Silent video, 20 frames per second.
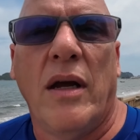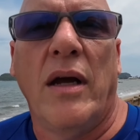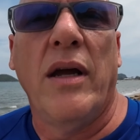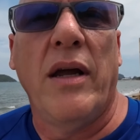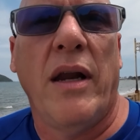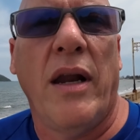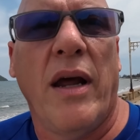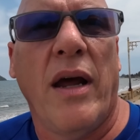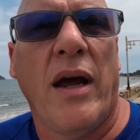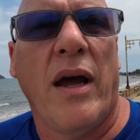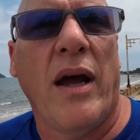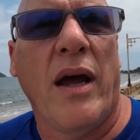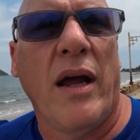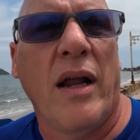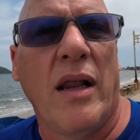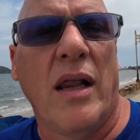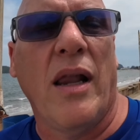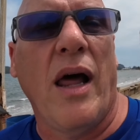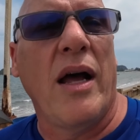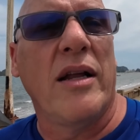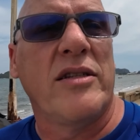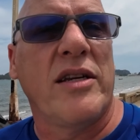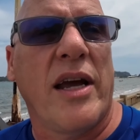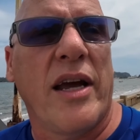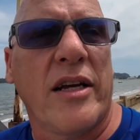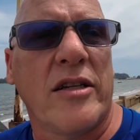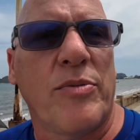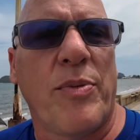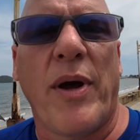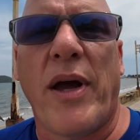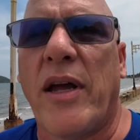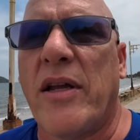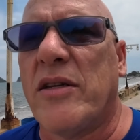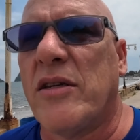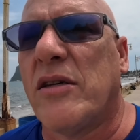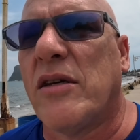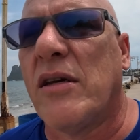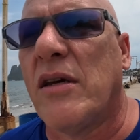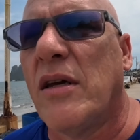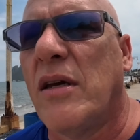And uh, lots of
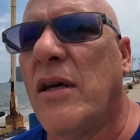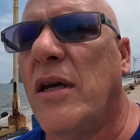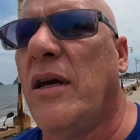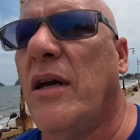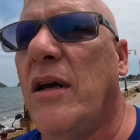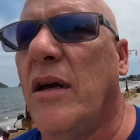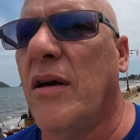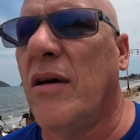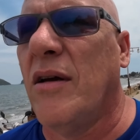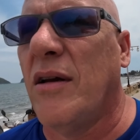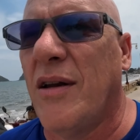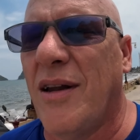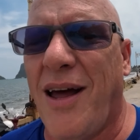expats here.